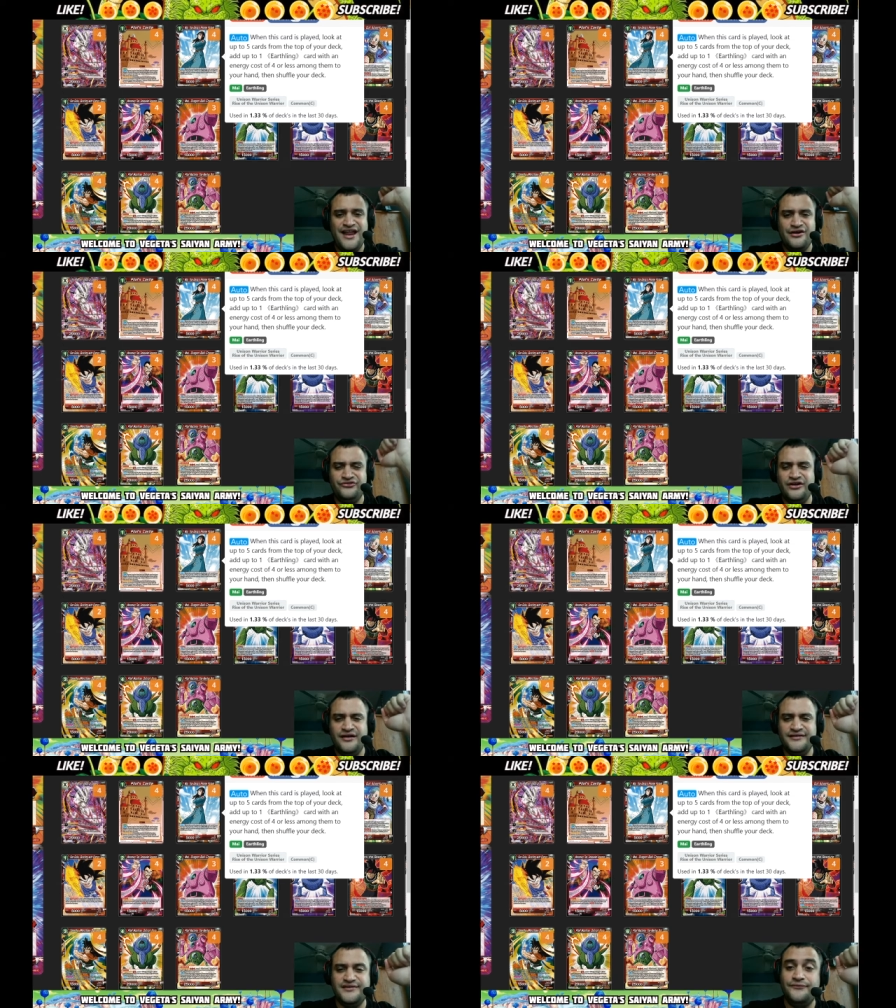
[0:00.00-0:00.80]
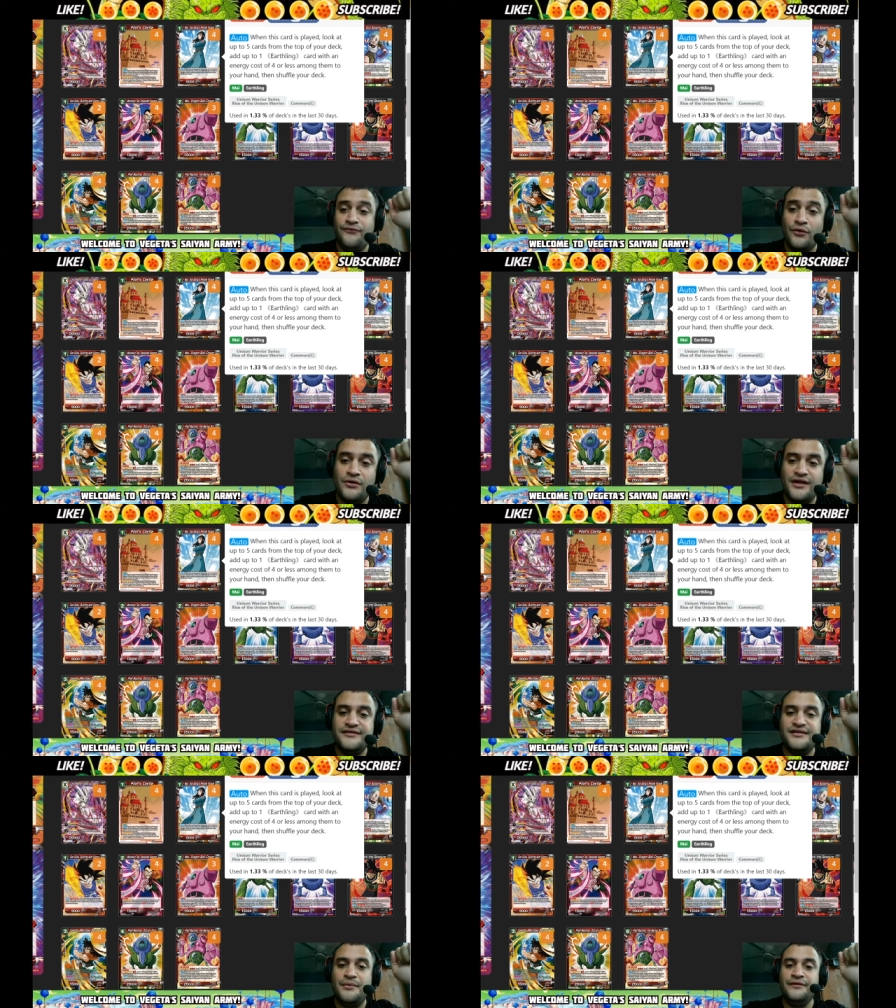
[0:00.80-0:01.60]
energy cost of 4 or
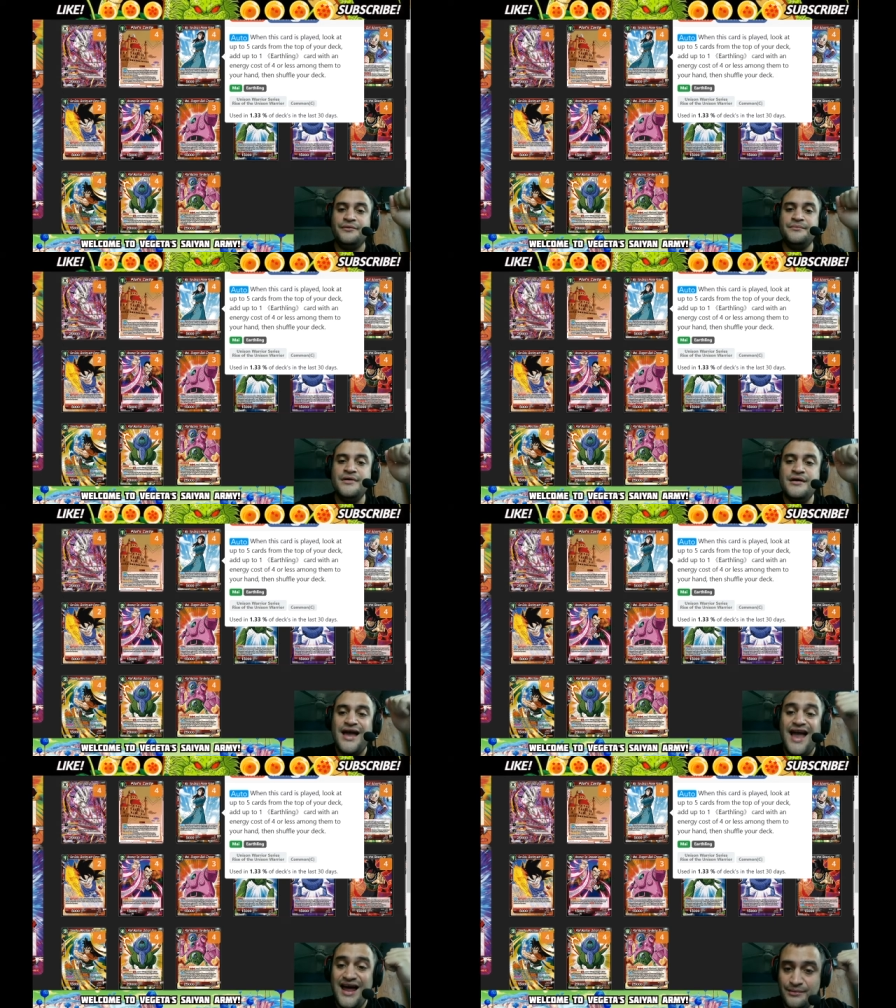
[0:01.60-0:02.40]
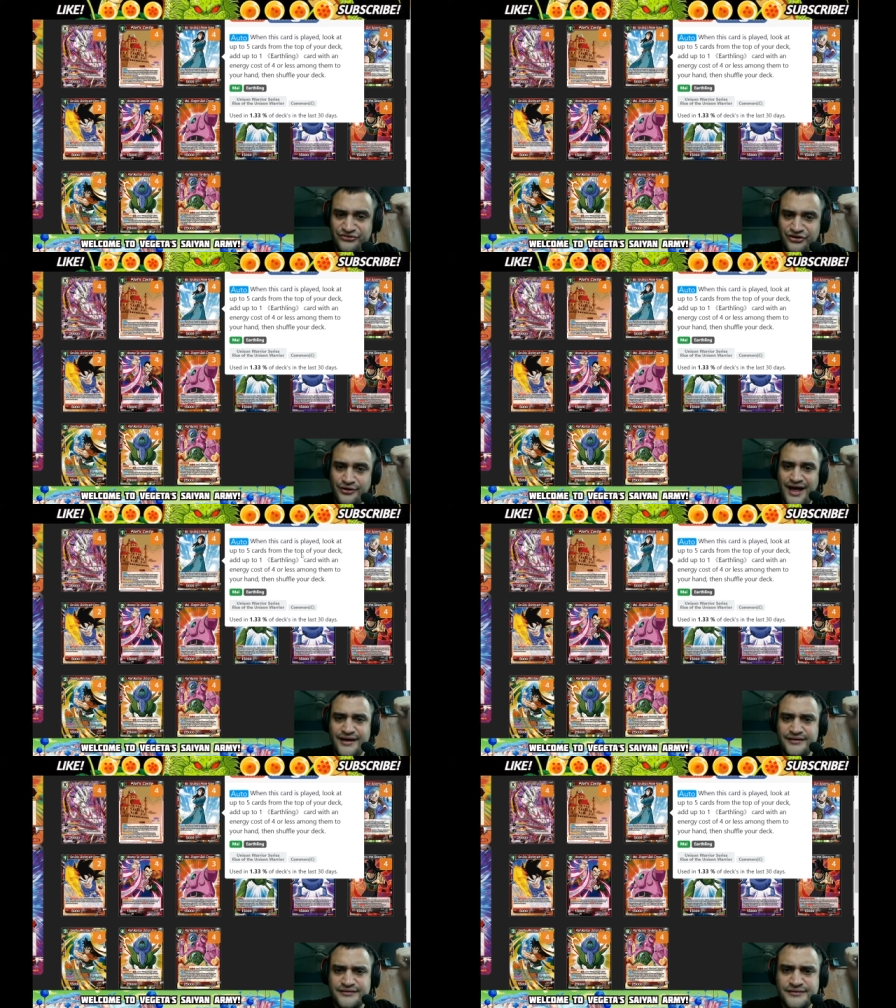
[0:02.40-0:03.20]
less among them. Add them to your
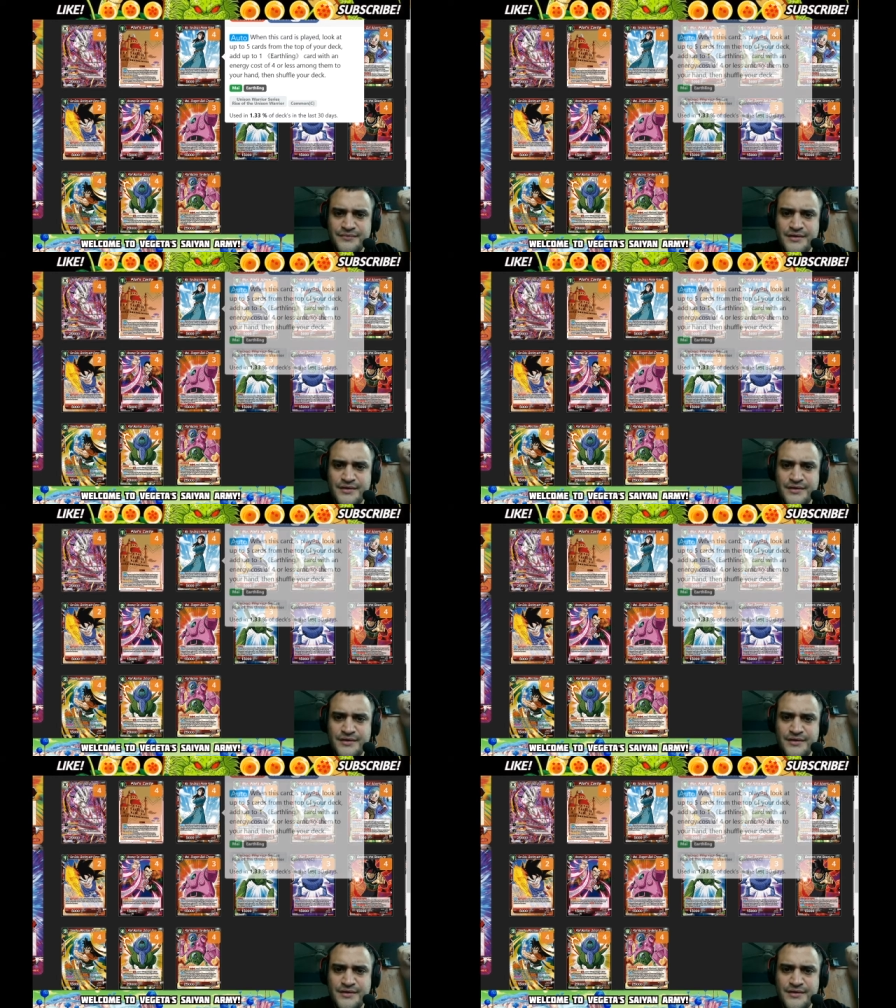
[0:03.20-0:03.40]
hand.